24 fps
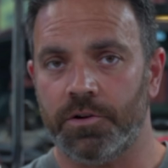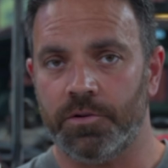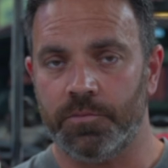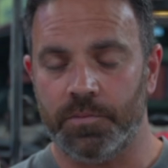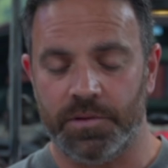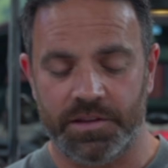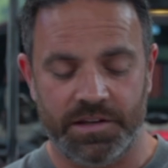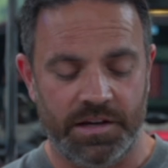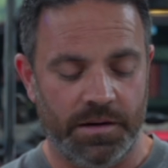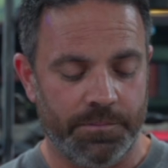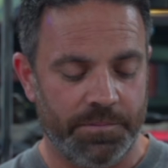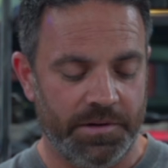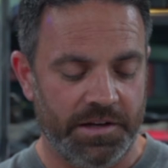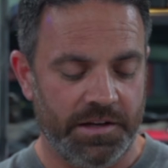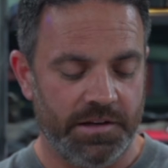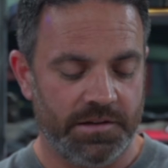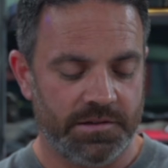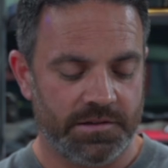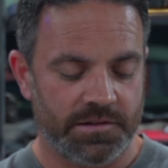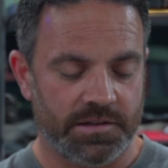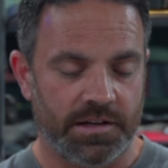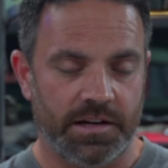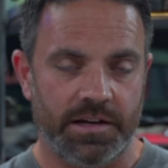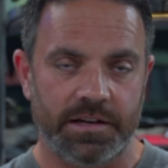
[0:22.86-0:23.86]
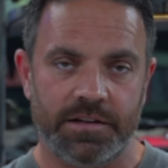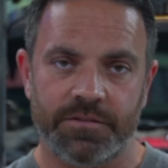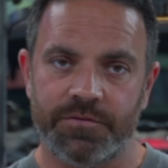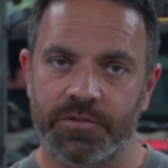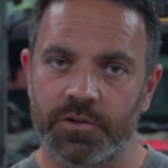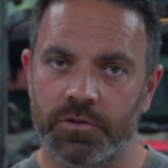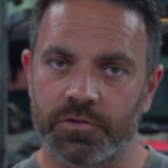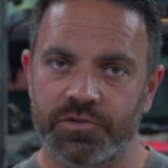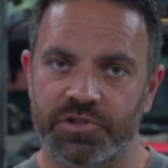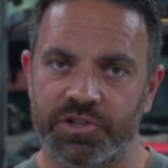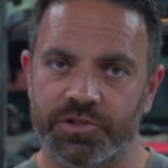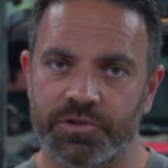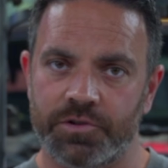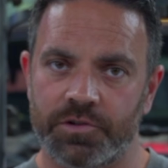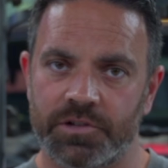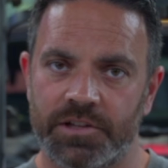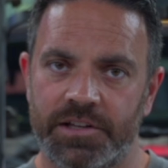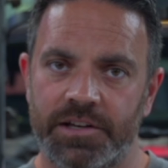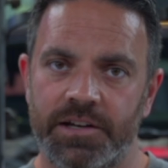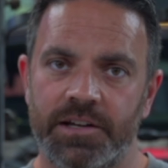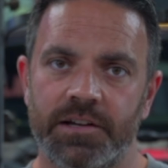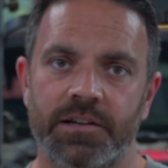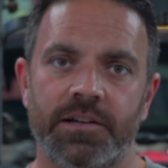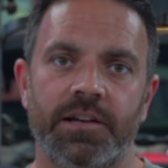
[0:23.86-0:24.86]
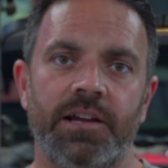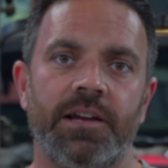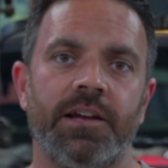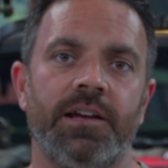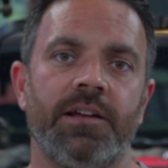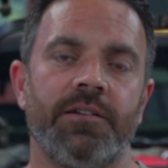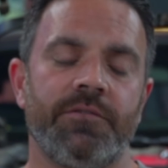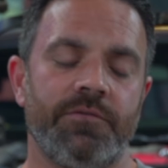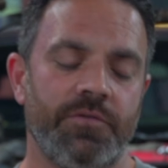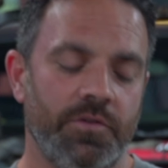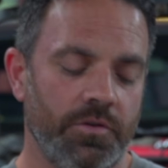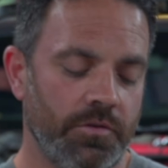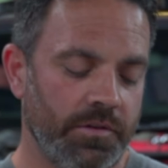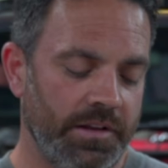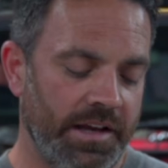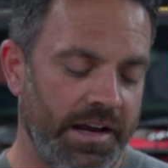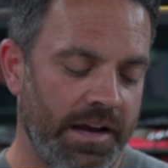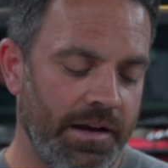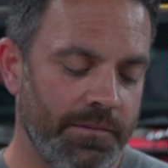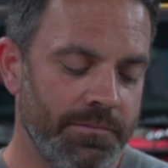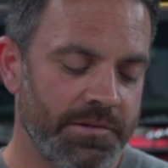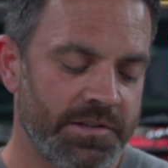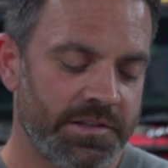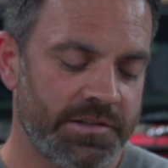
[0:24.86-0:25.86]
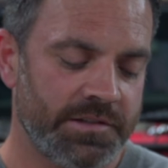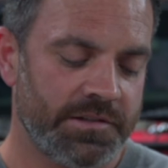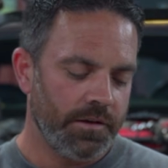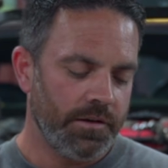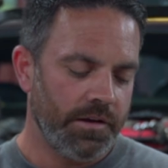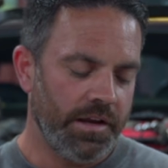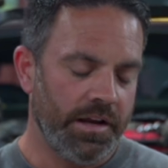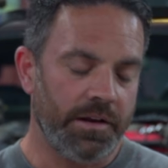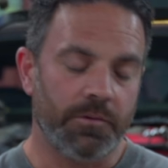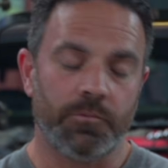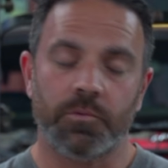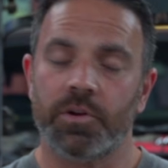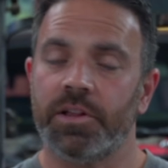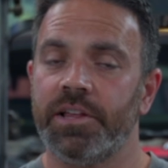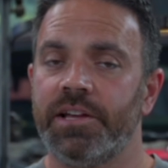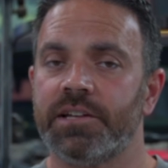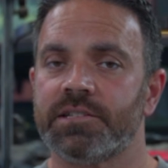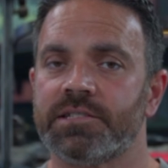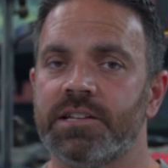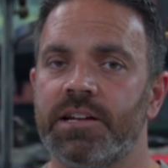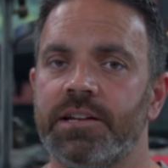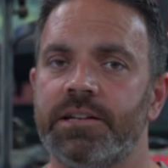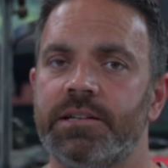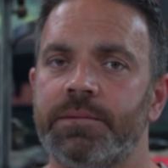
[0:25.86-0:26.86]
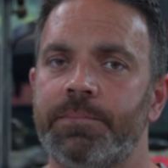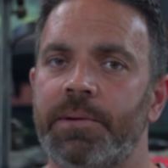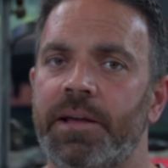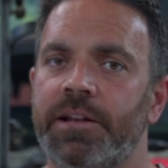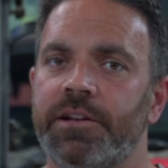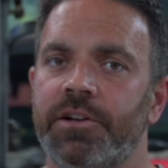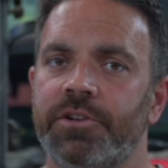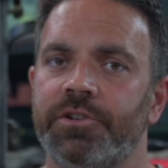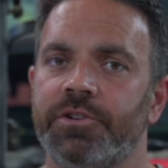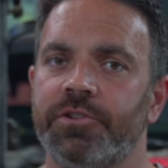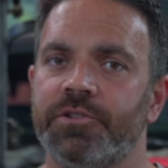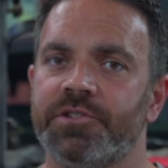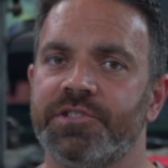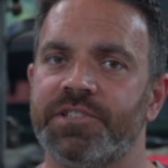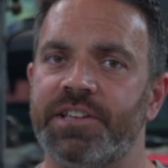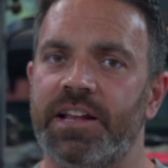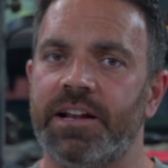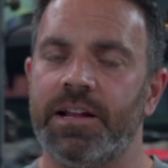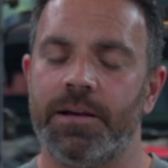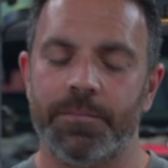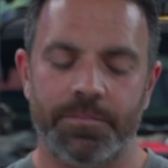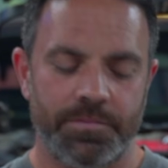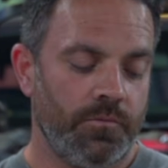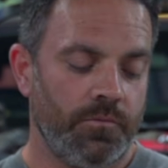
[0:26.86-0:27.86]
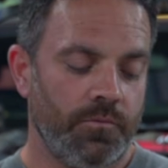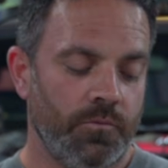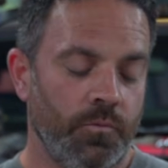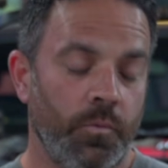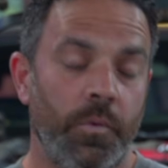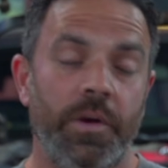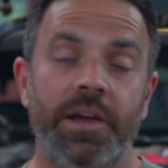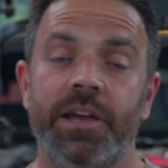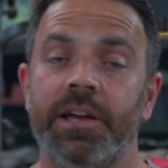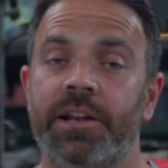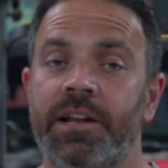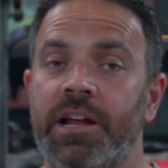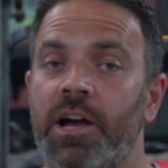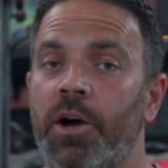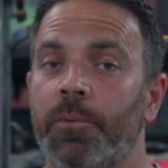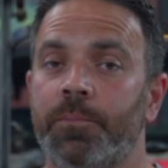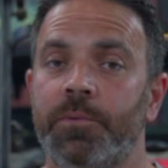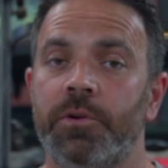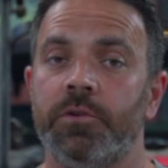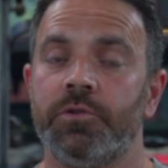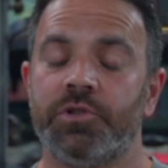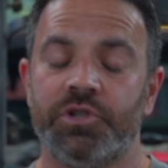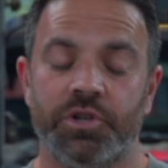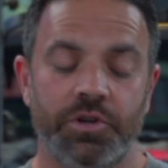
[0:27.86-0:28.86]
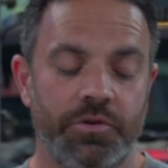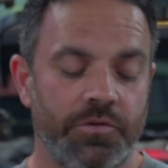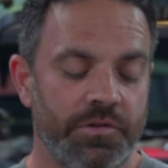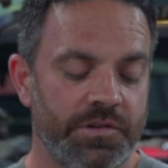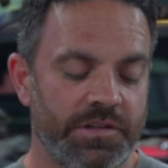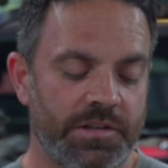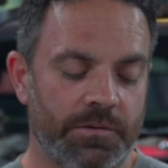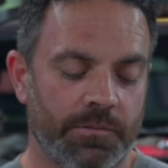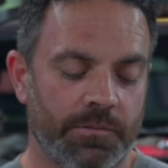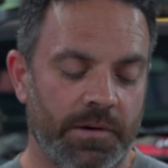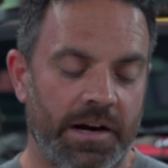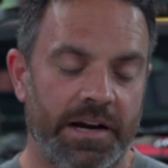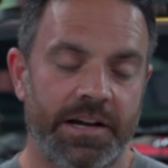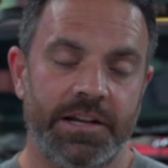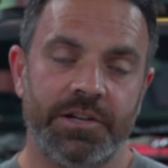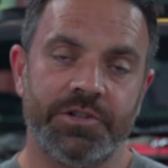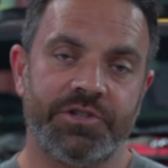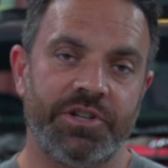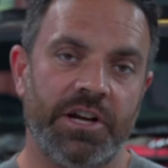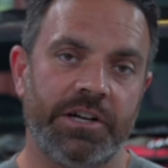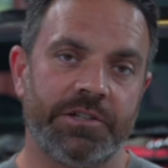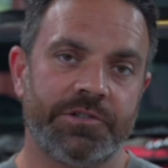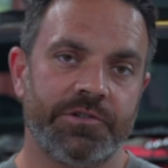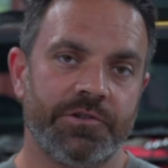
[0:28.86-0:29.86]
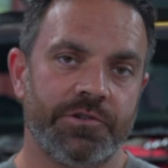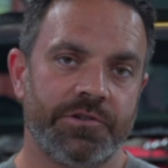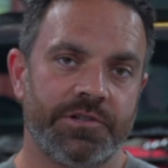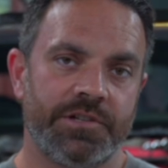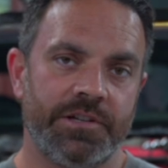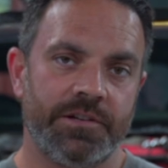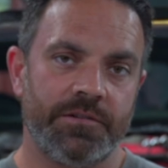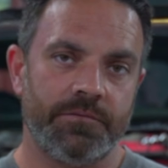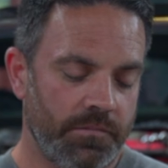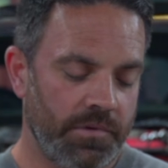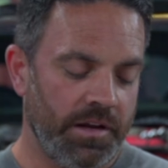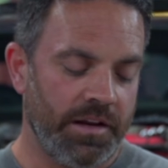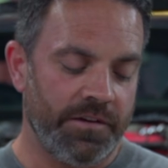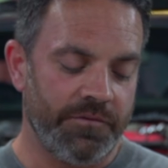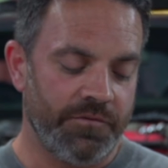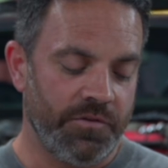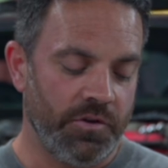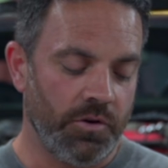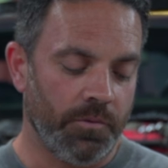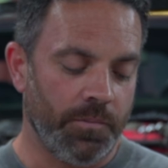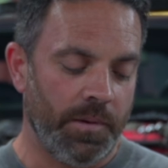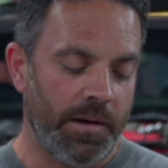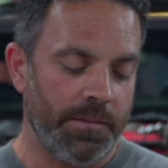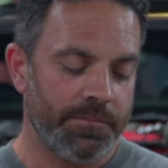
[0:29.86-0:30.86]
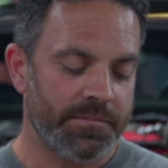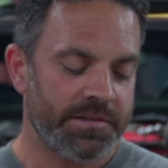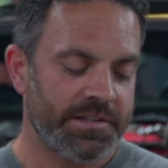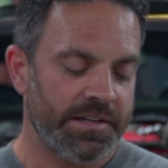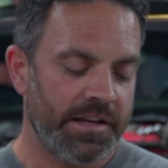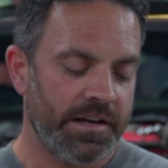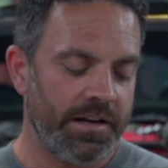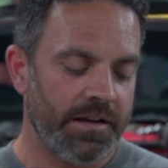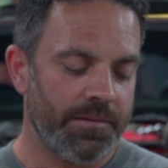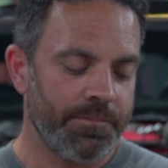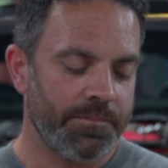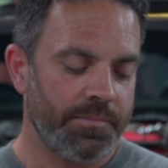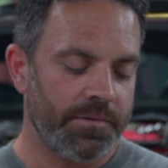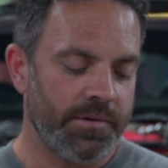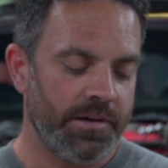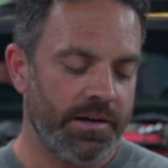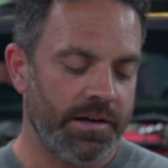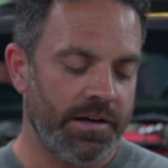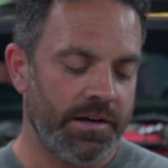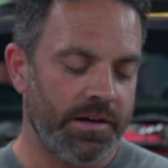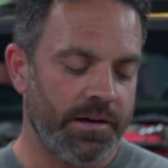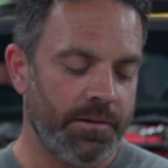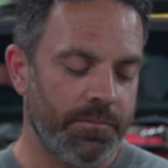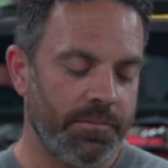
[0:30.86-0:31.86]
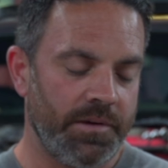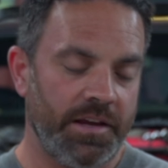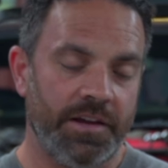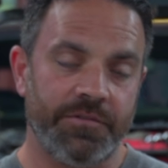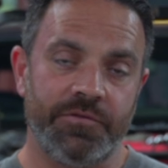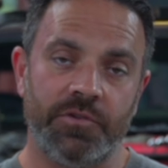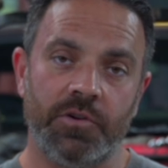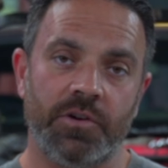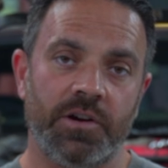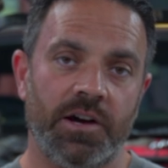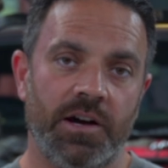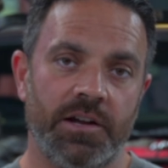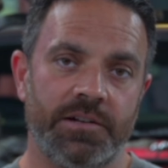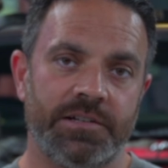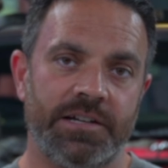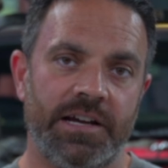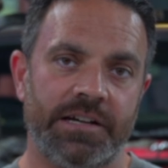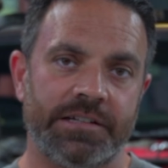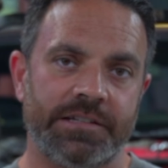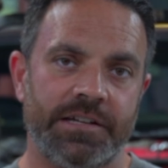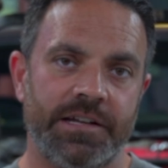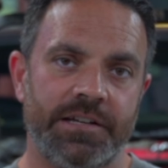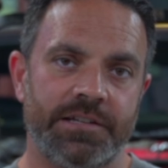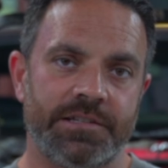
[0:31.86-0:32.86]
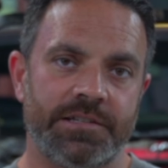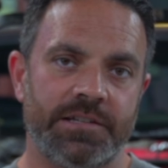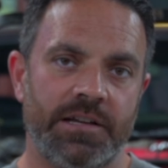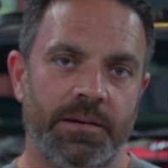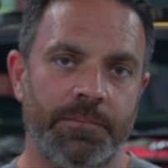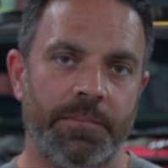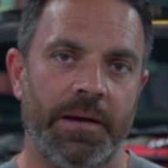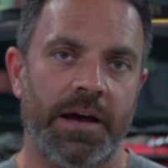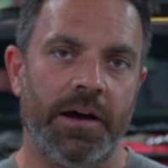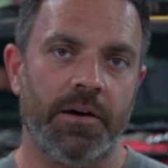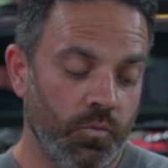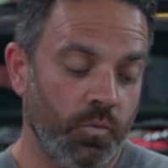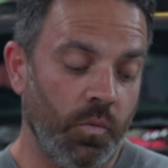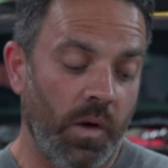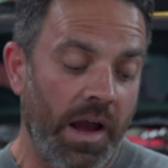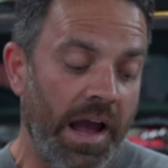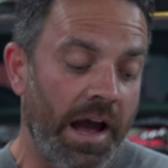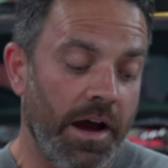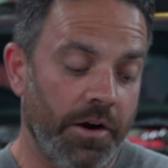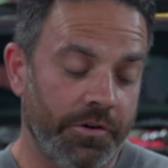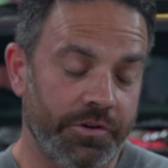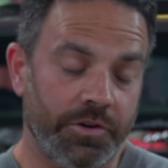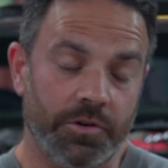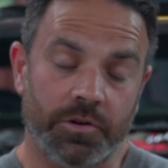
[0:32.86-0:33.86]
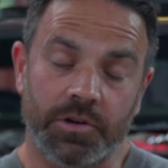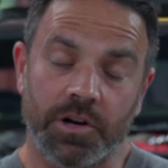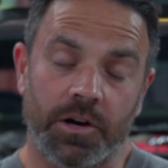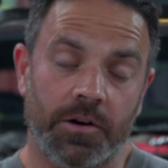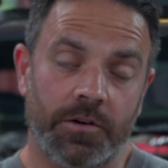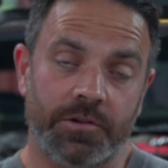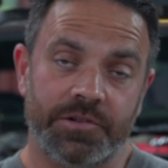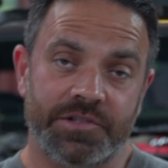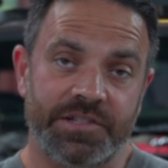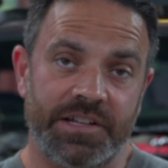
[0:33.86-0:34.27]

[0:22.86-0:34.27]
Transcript: with companies like Fuel Injector Clinic and Fuel Labs. It really is going to depend on your setup. We can help you choose the right injectors and fuel pump setup if you contact us about how your car is set